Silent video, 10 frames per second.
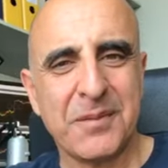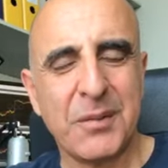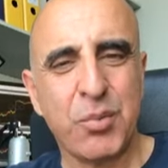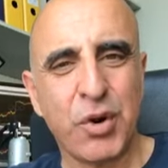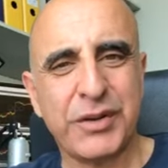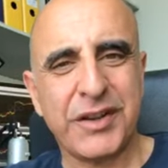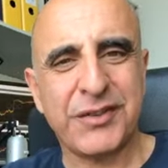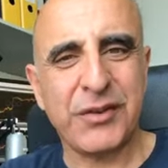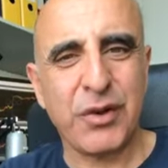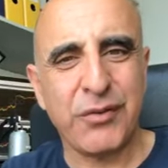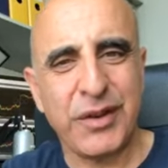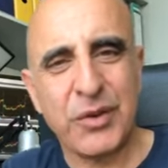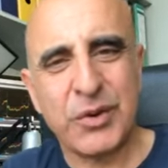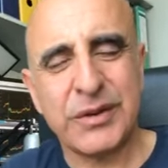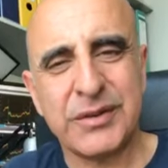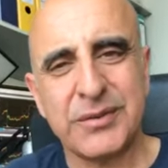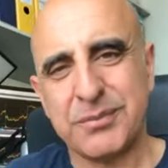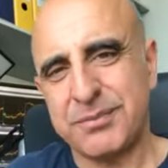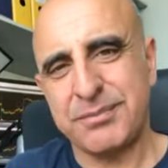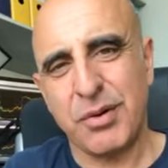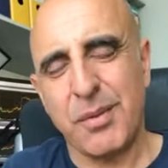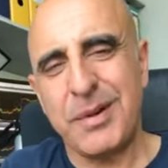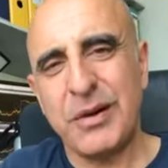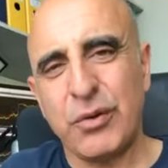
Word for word: broadcast is over, you can probably